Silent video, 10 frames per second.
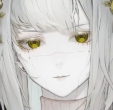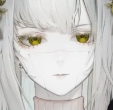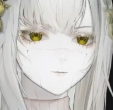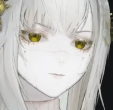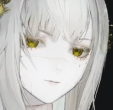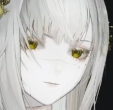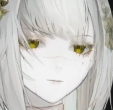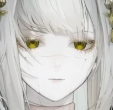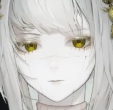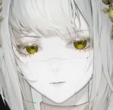They're always
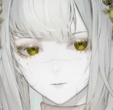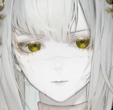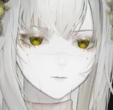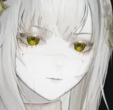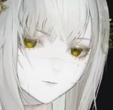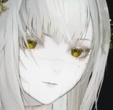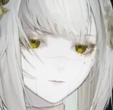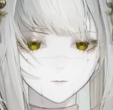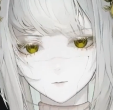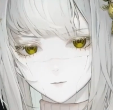in the perfect
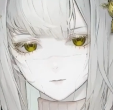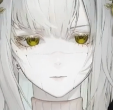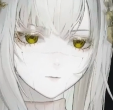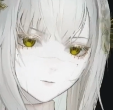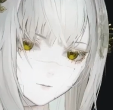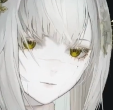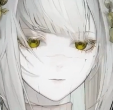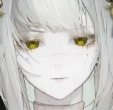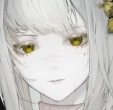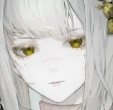makeup and costume.
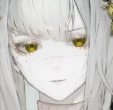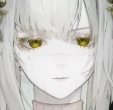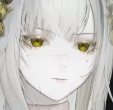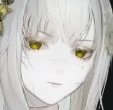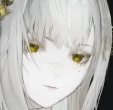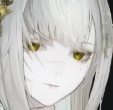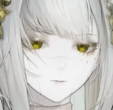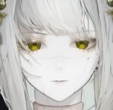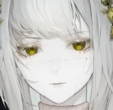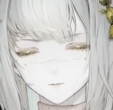The
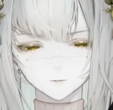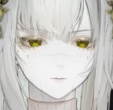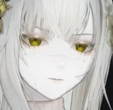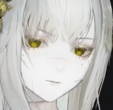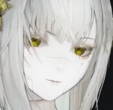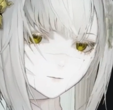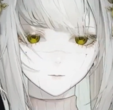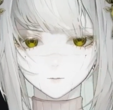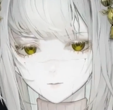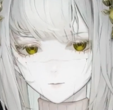polished, beautiful avatars
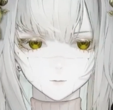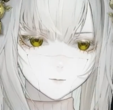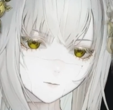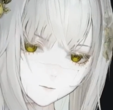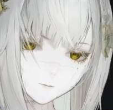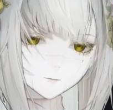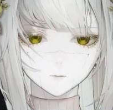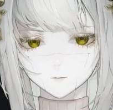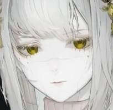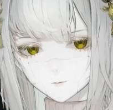provide shortcuts
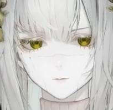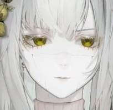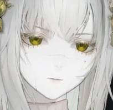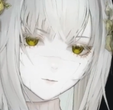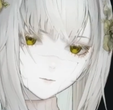for audience to